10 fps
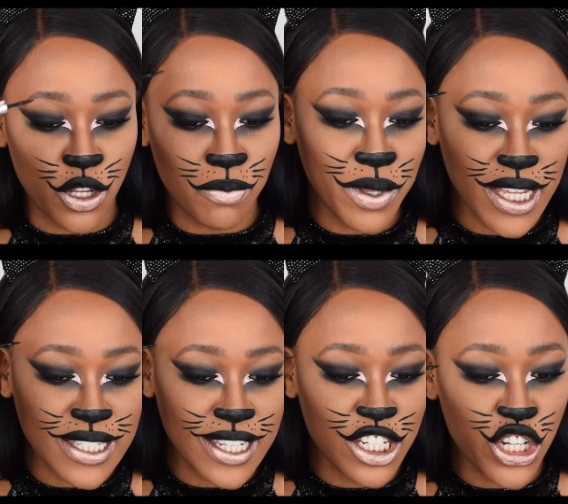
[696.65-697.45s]
So big
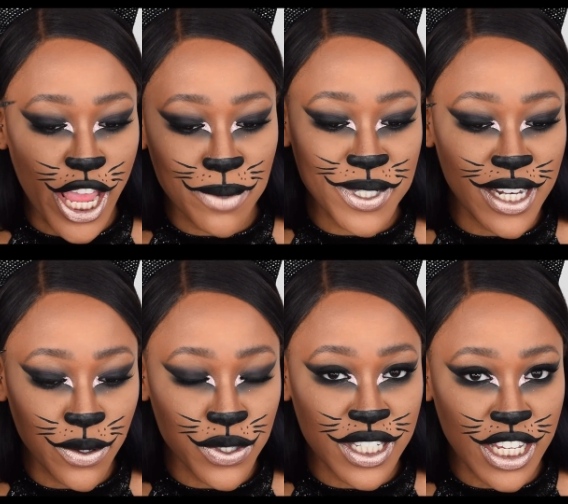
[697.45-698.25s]
C shapes,
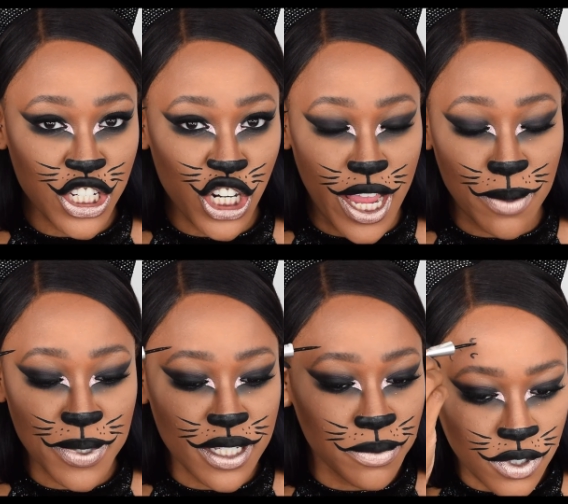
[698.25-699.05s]
little C
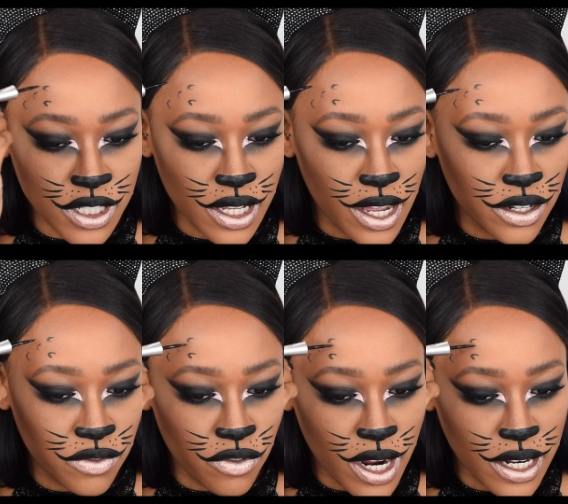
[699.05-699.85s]
shapes, just kind
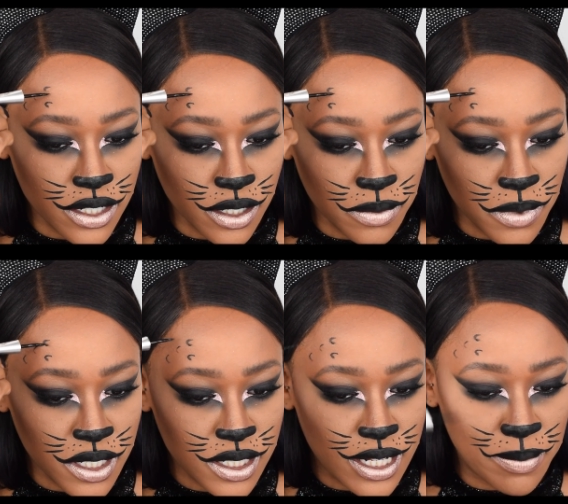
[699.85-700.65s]
of
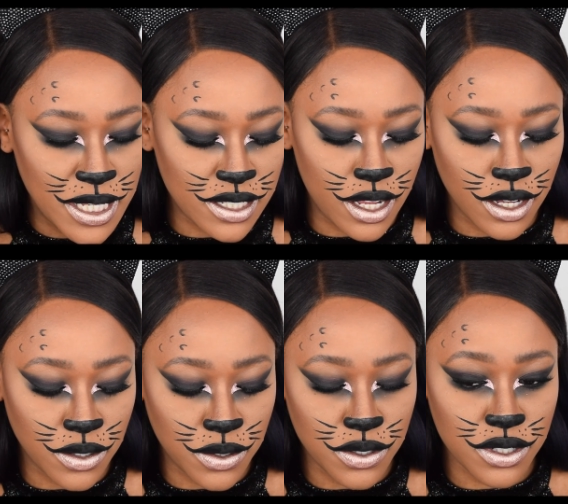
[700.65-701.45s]
random
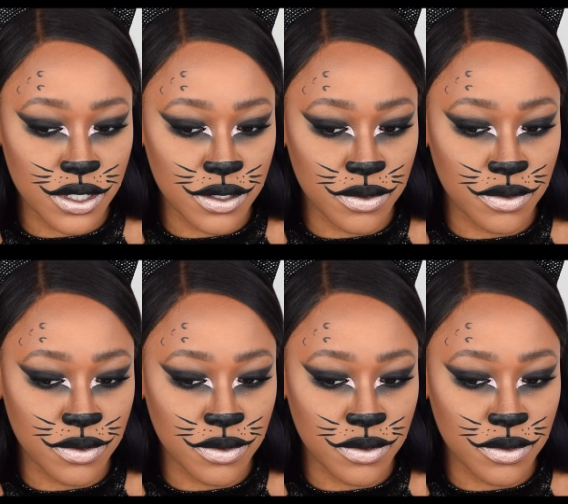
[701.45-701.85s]
semicircles